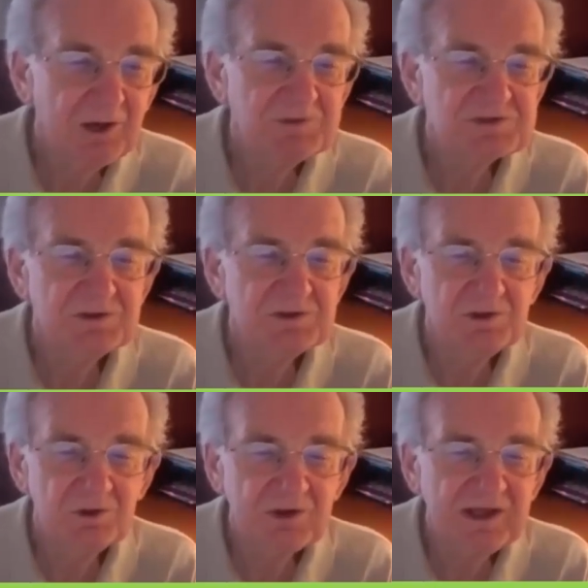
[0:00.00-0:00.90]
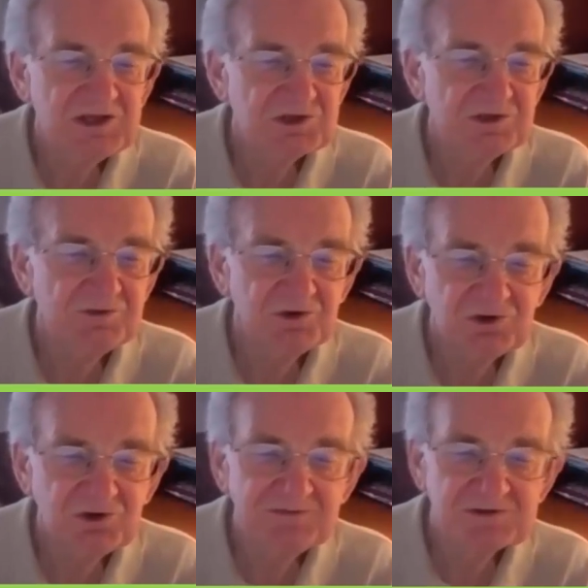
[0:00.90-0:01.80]
and location of your
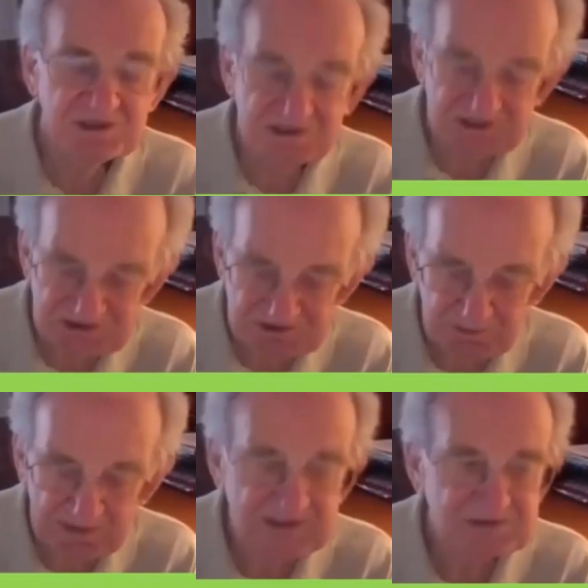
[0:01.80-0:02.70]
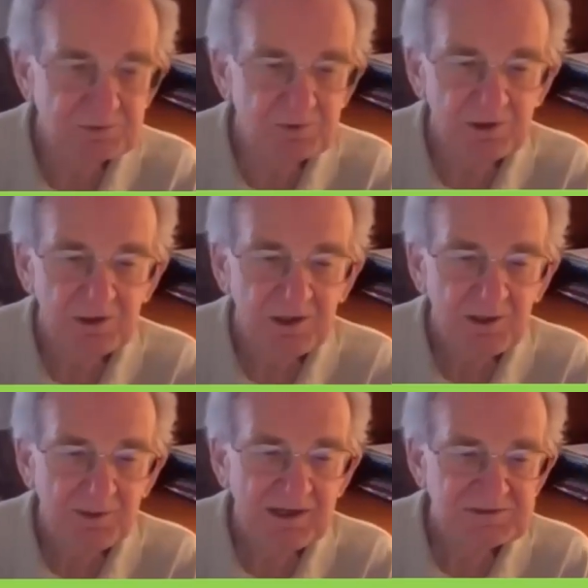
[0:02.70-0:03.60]
driver's license,
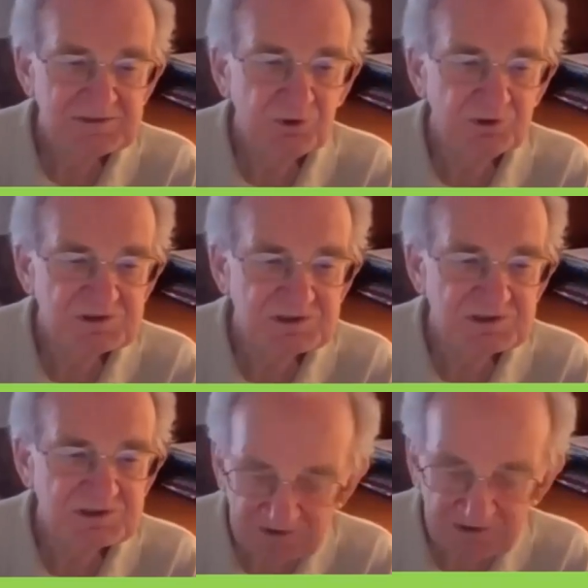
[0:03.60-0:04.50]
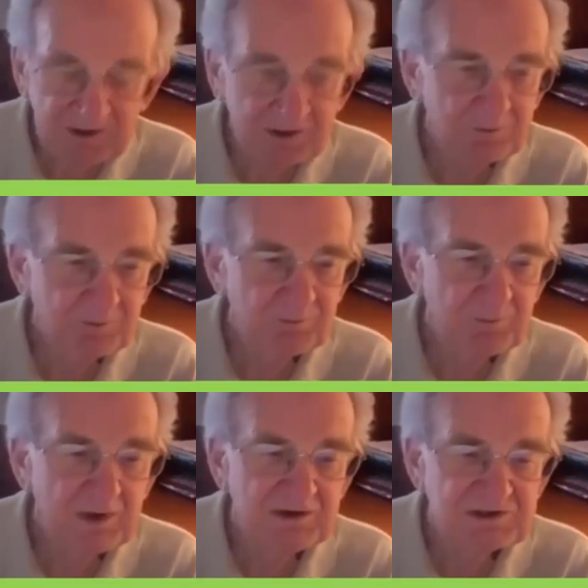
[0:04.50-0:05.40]
passport and stuff like that,
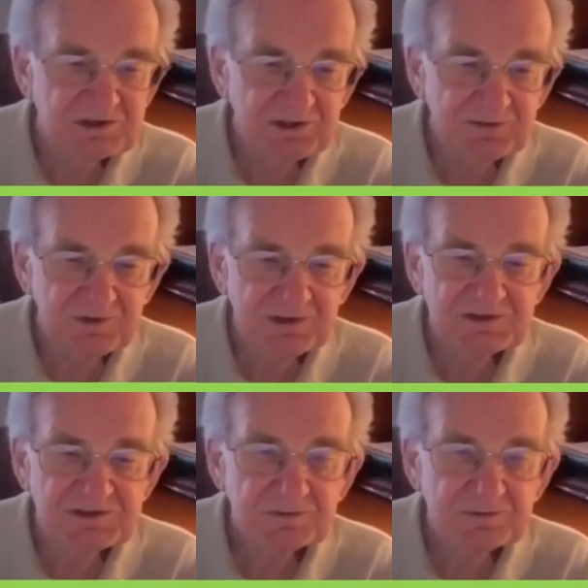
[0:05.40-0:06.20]
marriage certificates.